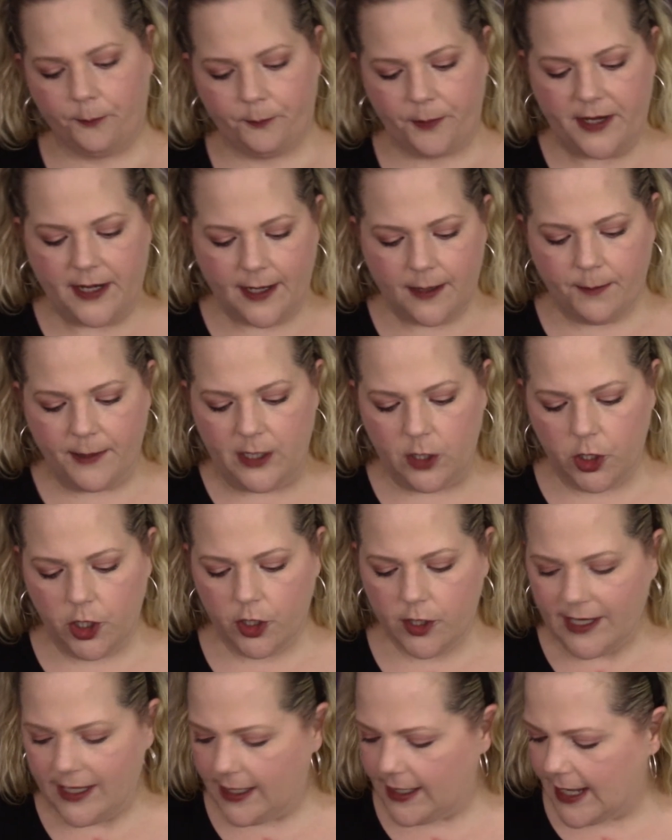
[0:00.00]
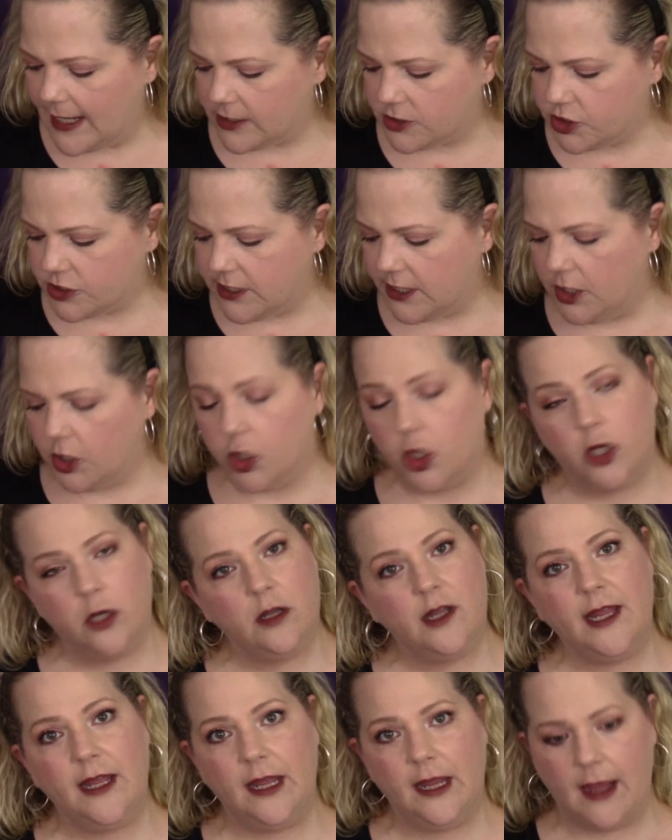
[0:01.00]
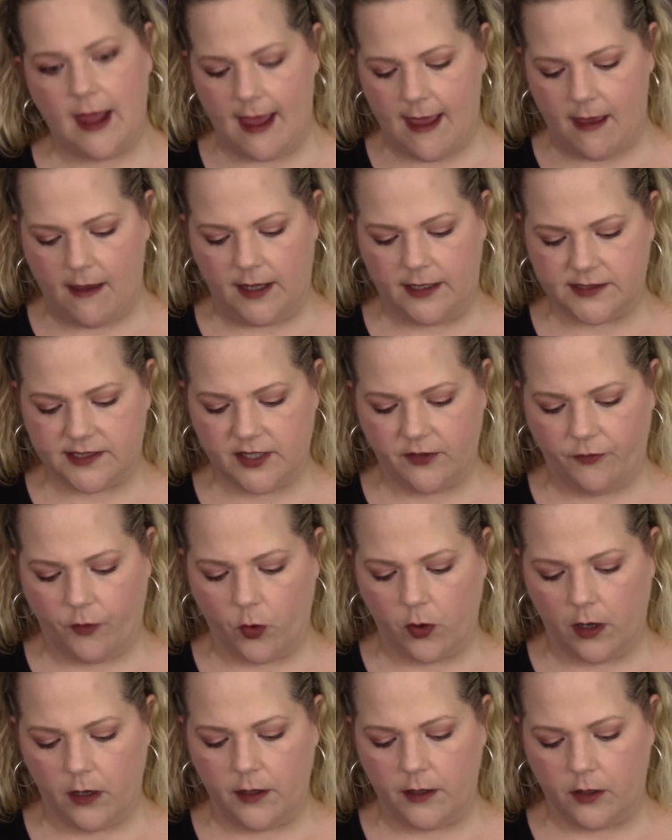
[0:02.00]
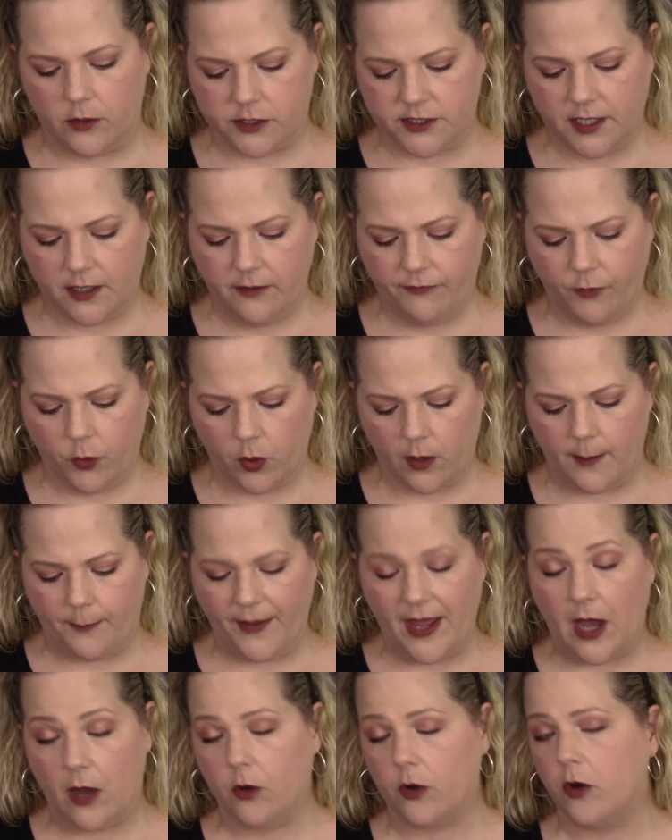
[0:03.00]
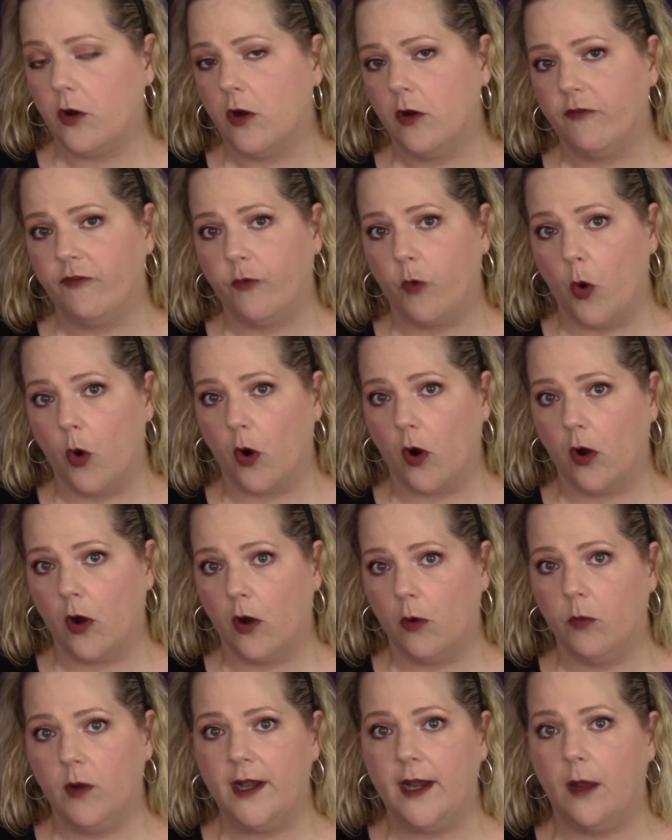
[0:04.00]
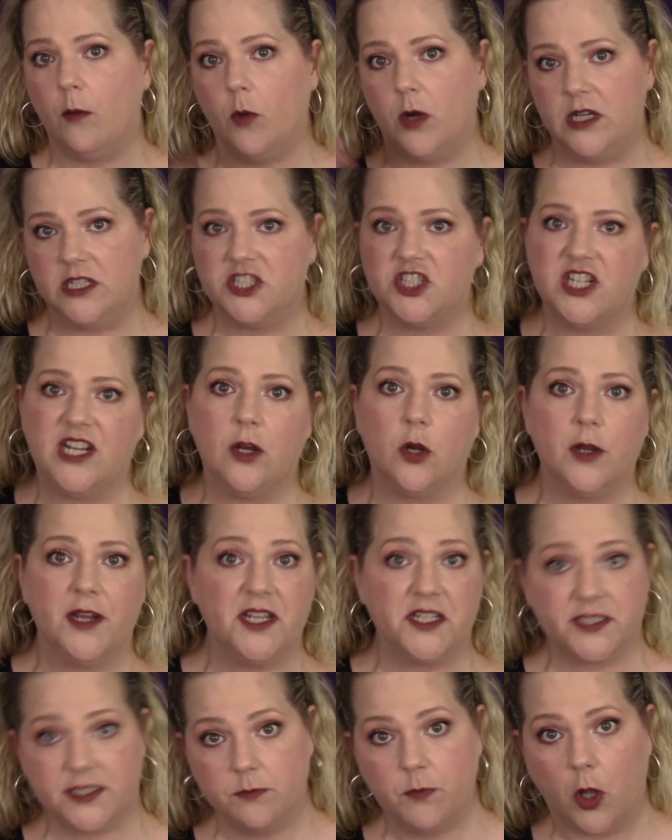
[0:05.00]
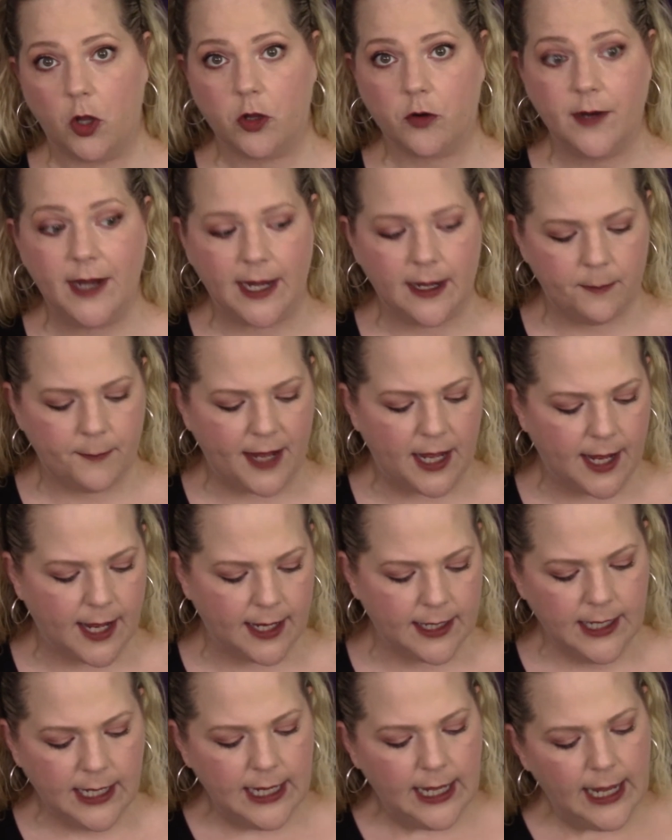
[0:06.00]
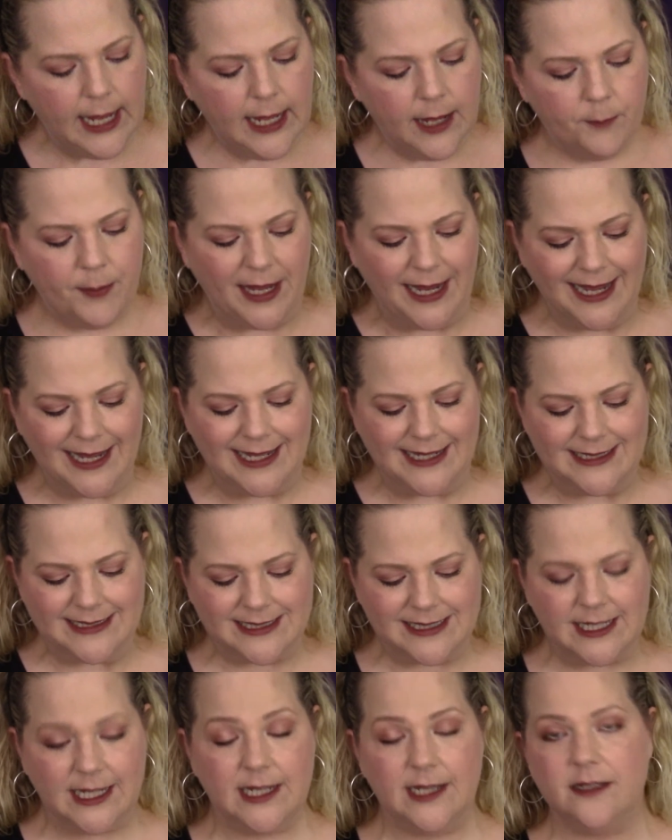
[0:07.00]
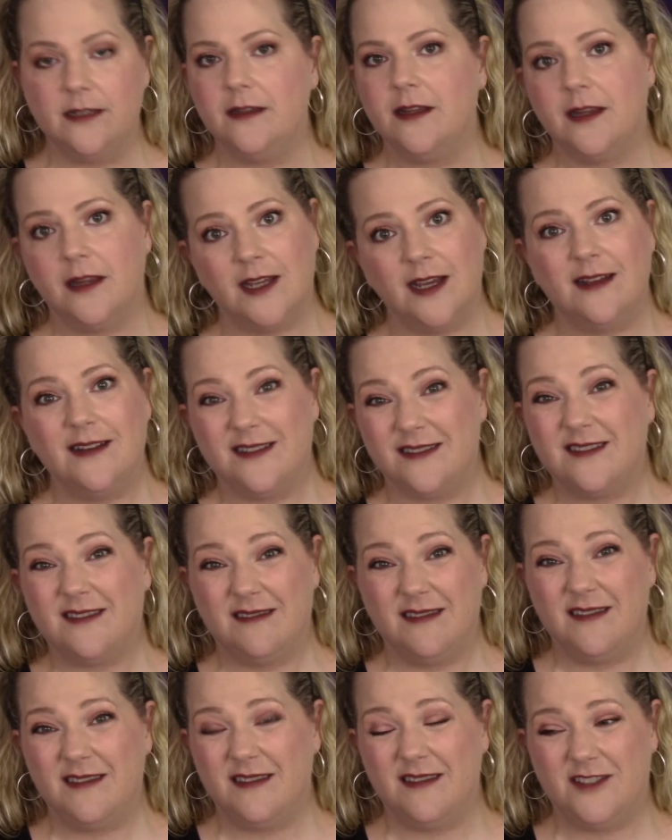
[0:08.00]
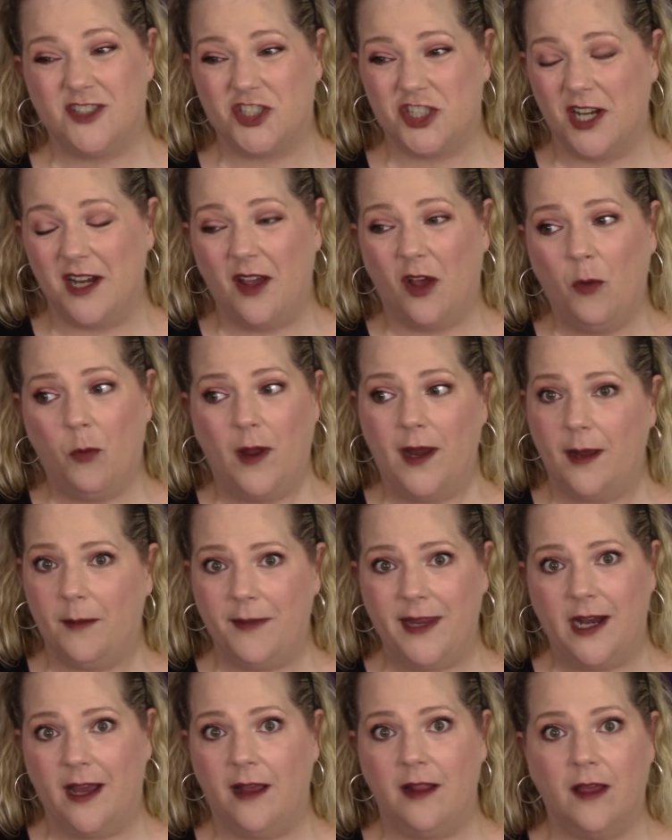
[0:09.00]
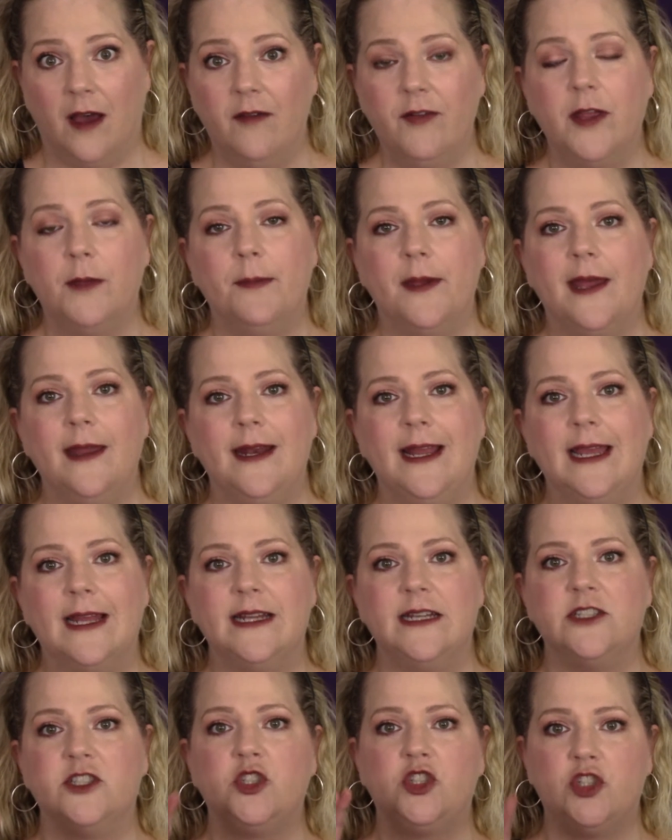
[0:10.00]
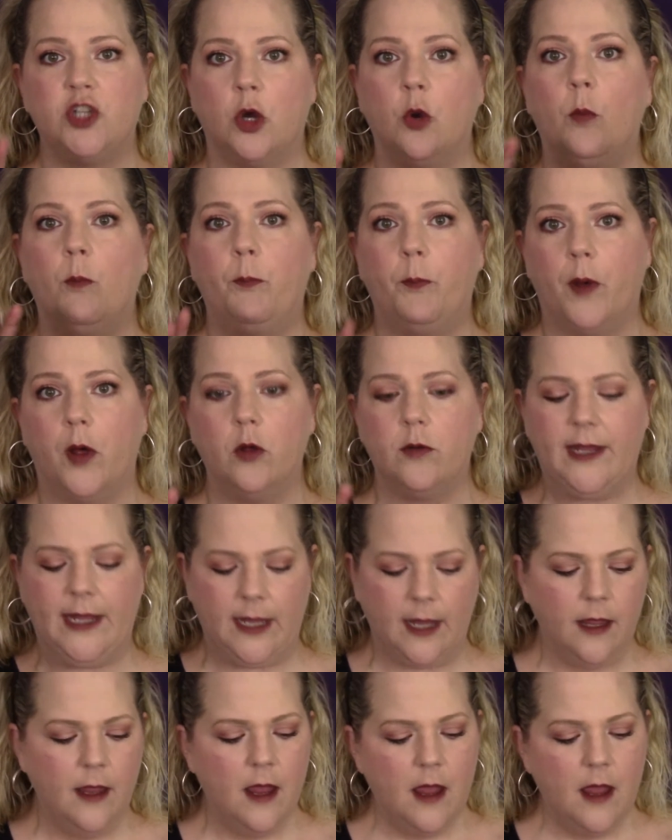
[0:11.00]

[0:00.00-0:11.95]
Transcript: But I've been actually looking at Sephora and Ulta for a powder for when I want to carry a smaller handbag, because the Chanel one, I mean, I love it, but it is so bulky.